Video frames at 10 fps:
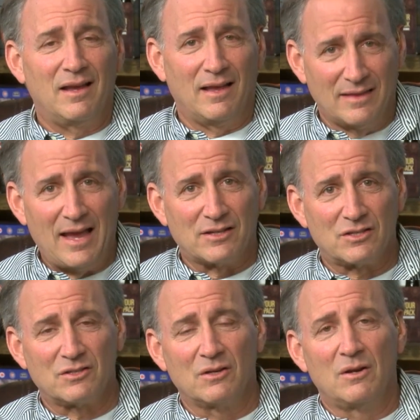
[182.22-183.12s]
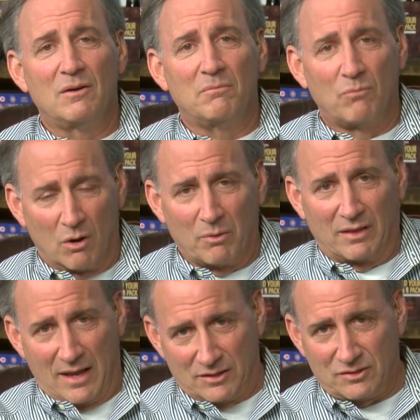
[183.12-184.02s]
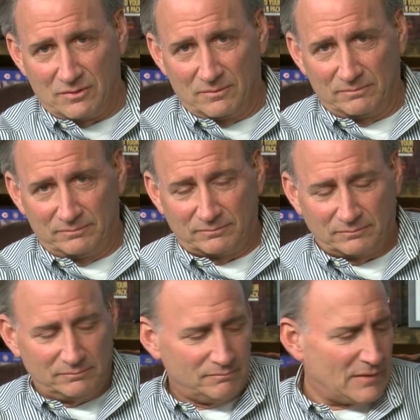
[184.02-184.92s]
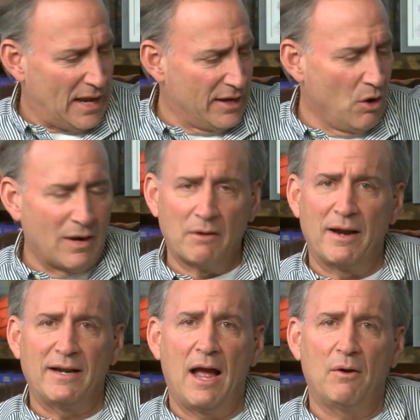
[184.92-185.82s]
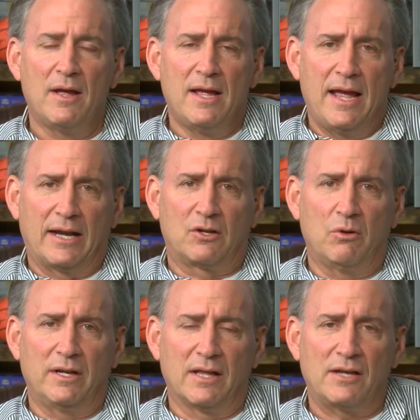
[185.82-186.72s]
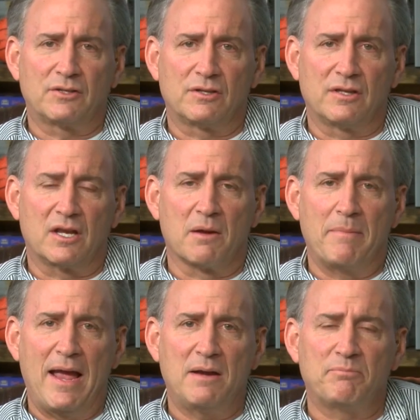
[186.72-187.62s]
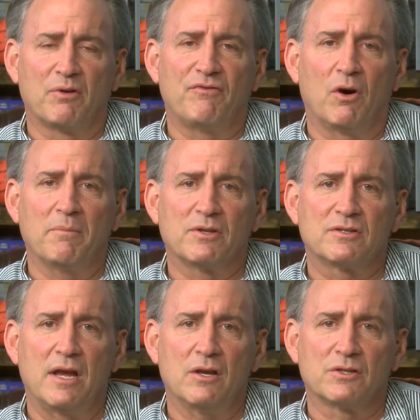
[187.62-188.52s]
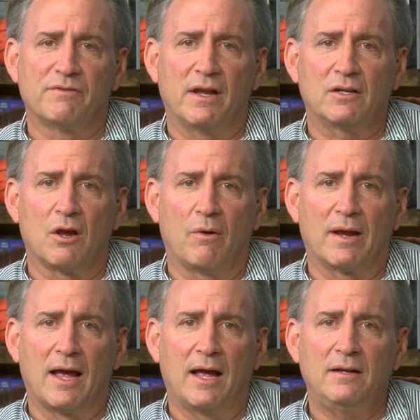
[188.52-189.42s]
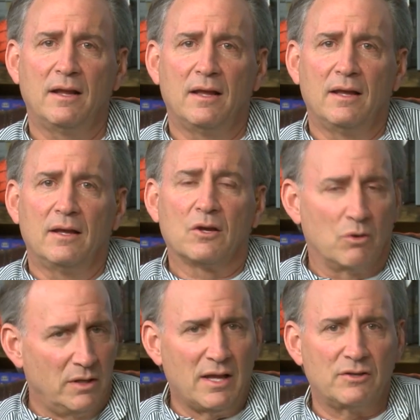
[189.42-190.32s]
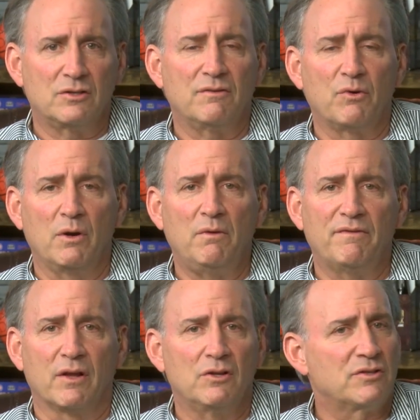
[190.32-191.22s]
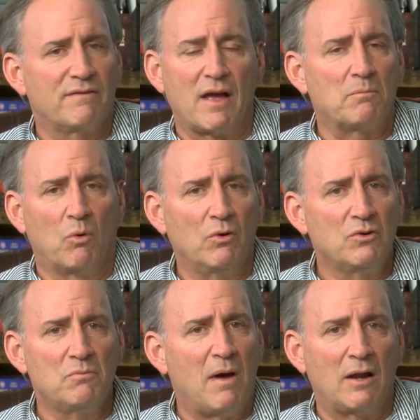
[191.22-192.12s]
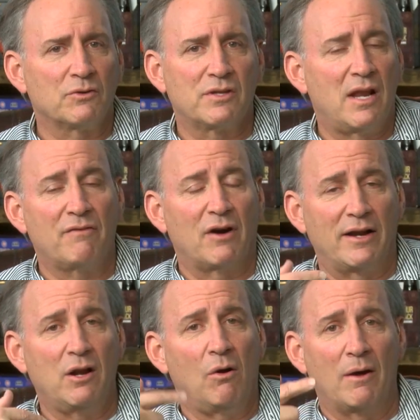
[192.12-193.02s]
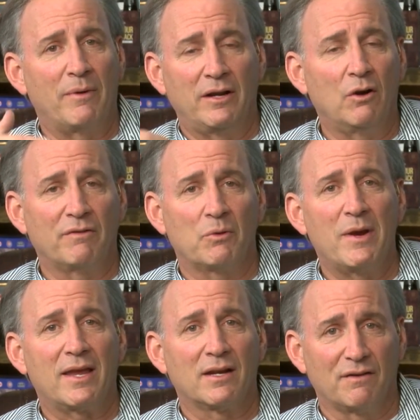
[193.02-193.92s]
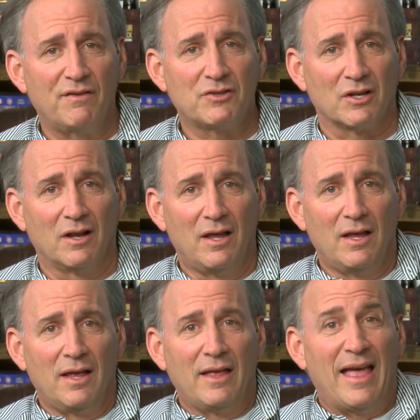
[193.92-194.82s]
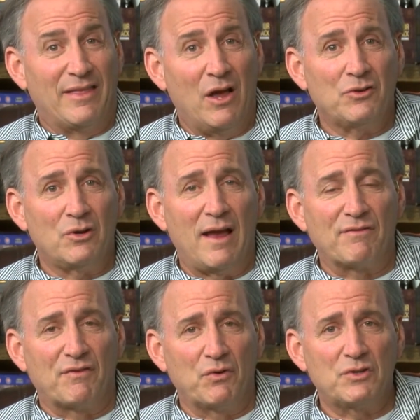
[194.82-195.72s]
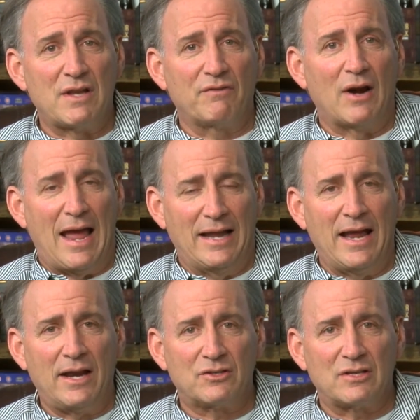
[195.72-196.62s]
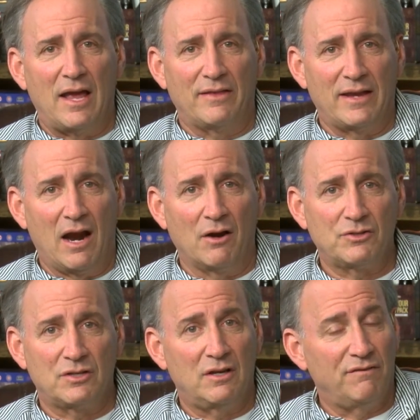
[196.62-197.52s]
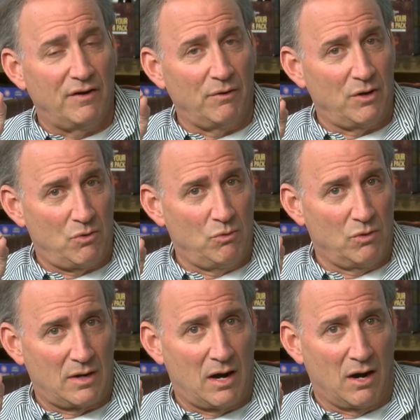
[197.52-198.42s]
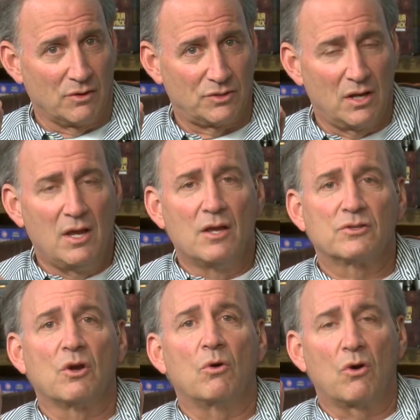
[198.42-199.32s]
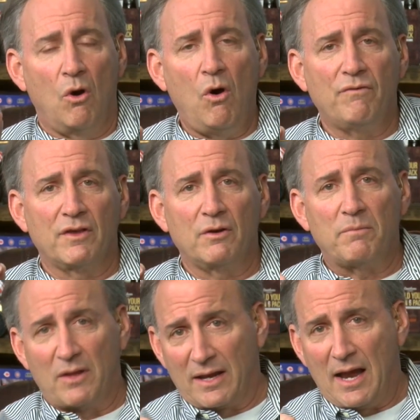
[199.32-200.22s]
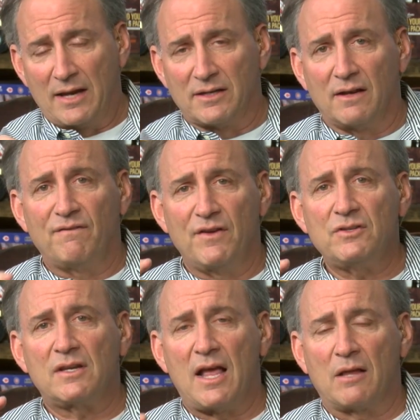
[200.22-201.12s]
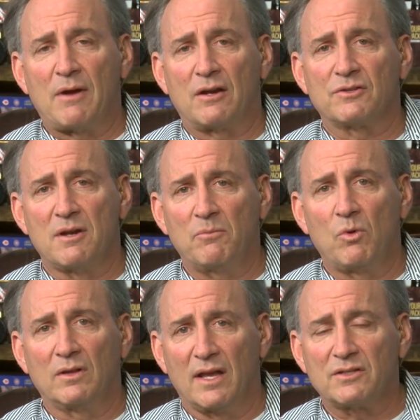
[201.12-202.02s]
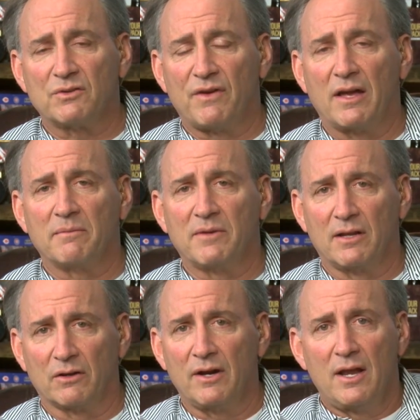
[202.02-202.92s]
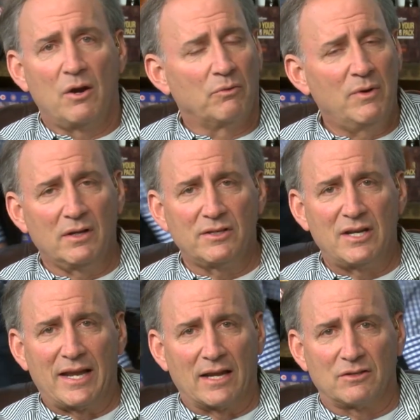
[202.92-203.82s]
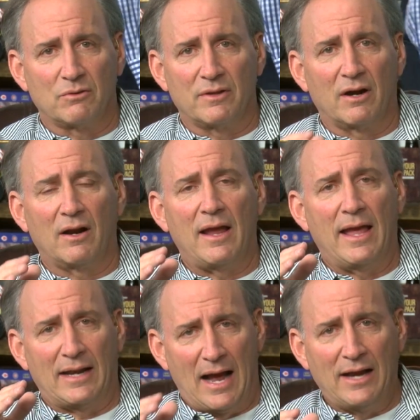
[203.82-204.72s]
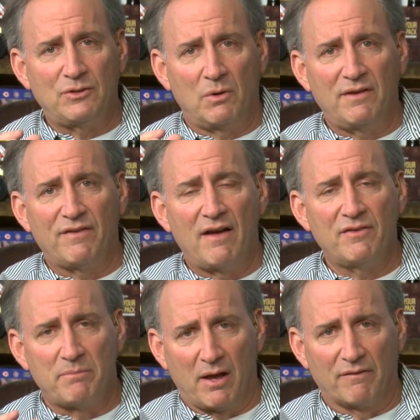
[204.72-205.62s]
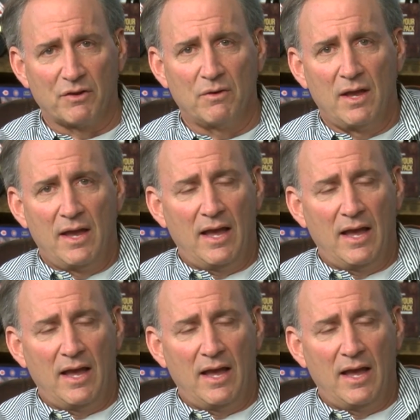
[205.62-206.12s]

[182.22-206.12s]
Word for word: And that's more with Les. Hey, going on right now at Kuni Lexus, the Command Performance Sales event going on. Kuni Lexus of Greenwood Village, they've got more new models than ever. I know, I went in over the weekend to visit. And they also have the first ever NX and the RC very cool cars. So go over there like I did. Visit Colorado's number one Lexus volume dealer. Real easy to get to. They're at I-25 in Belleview.